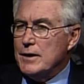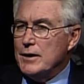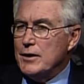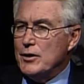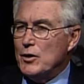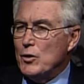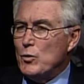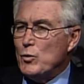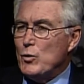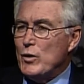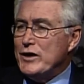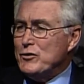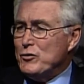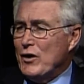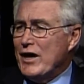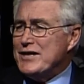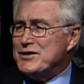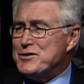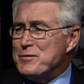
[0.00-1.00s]
You know, we
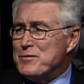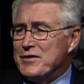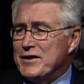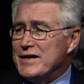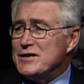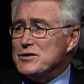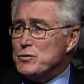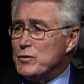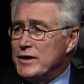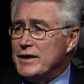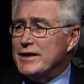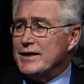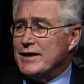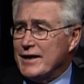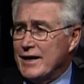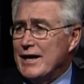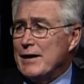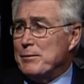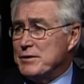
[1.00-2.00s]
tried some things we didn't
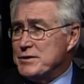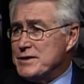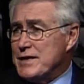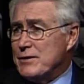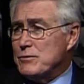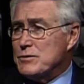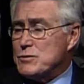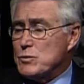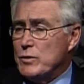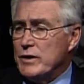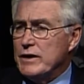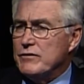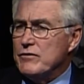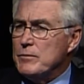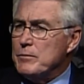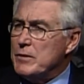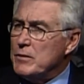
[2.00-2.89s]
accomplish. That was one of them.